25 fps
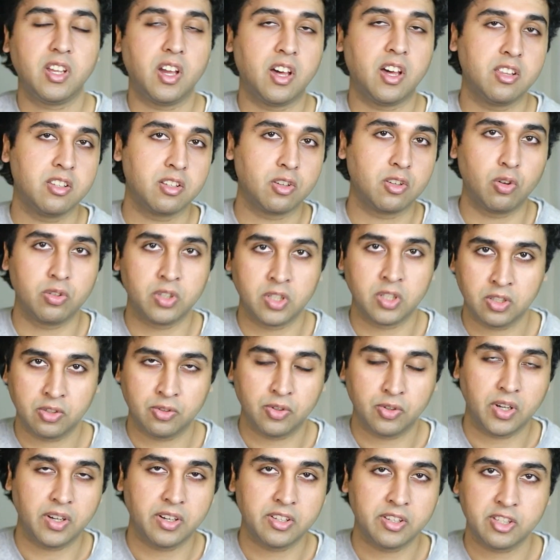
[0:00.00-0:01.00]
other content
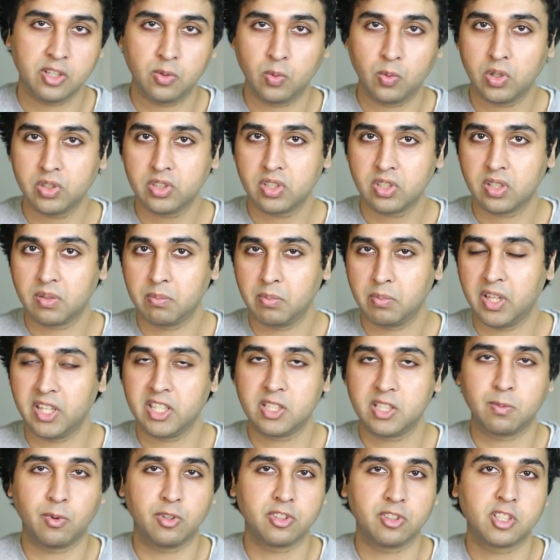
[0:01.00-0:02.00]
creators you watch being
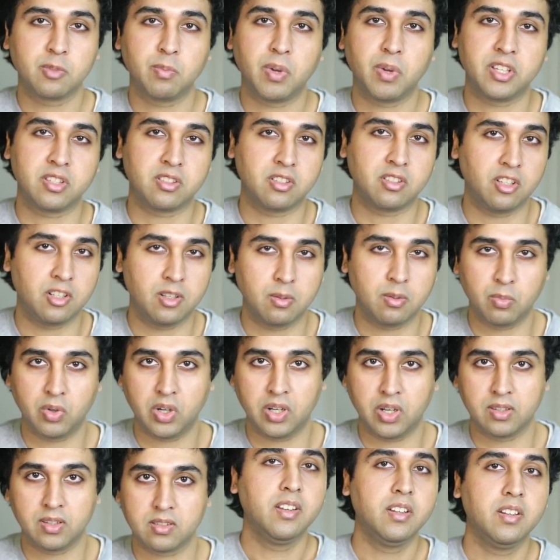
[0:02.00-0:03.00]
sponsored by certain
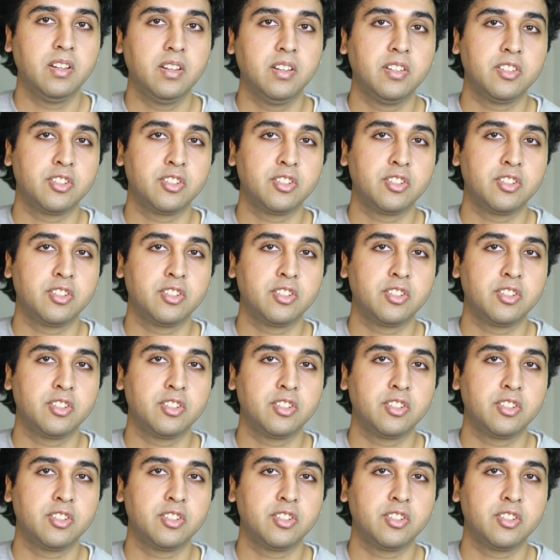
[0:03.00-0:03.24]
brands.